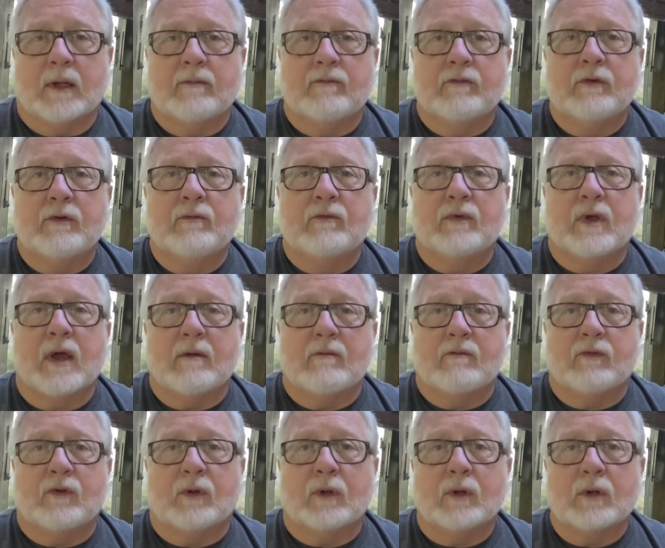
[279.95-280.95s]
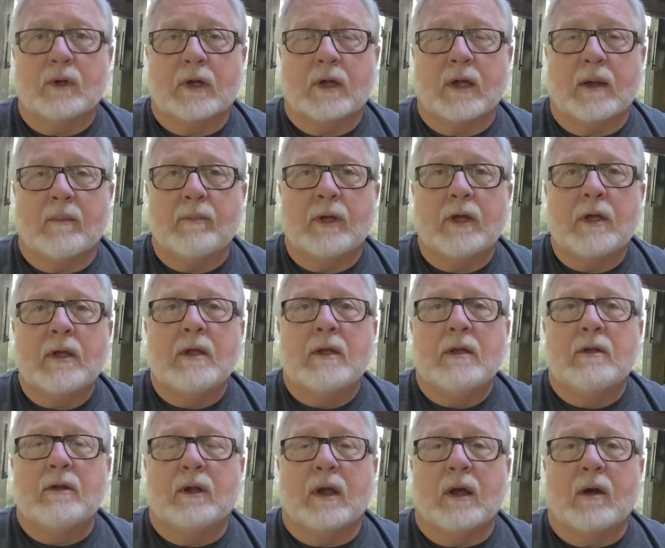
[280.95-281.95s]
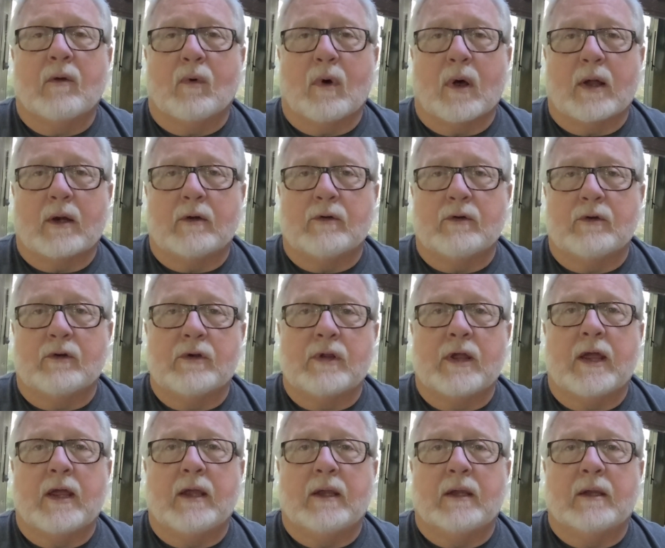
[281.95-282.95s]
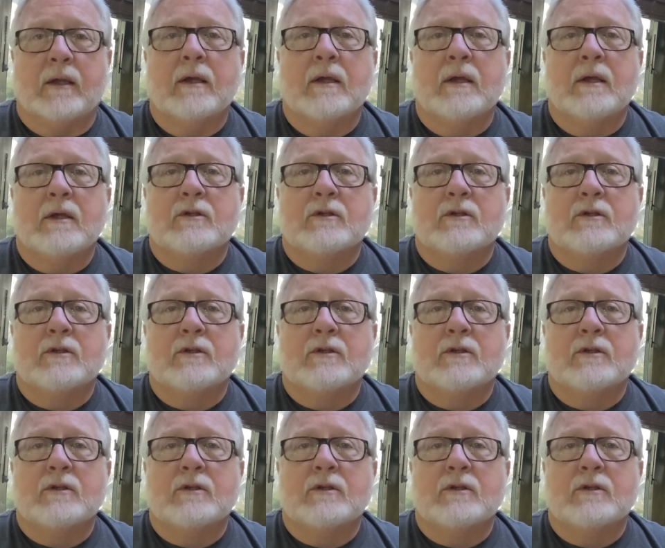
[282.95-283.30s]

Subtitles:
If you've got full hookup, you got water in your tank,